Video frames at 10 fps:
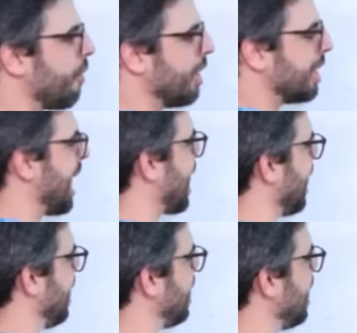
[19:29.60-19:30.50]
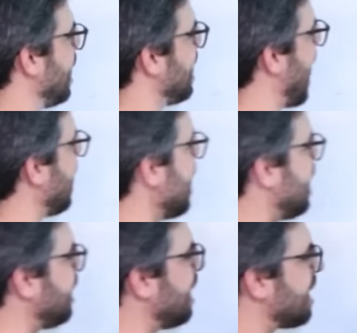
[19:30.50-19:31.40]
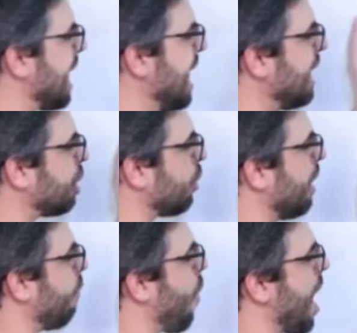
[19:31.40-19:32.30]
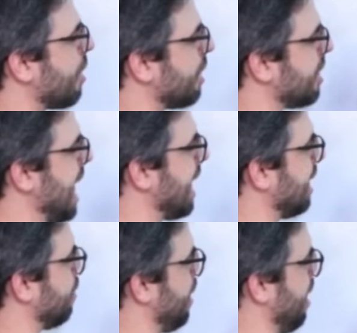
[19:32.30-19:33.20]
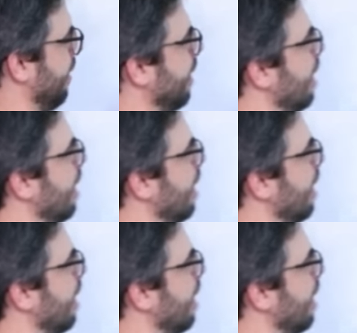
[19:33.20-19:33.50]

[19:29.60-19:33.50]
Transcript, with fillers: for a second that this is the history of where the snake has been.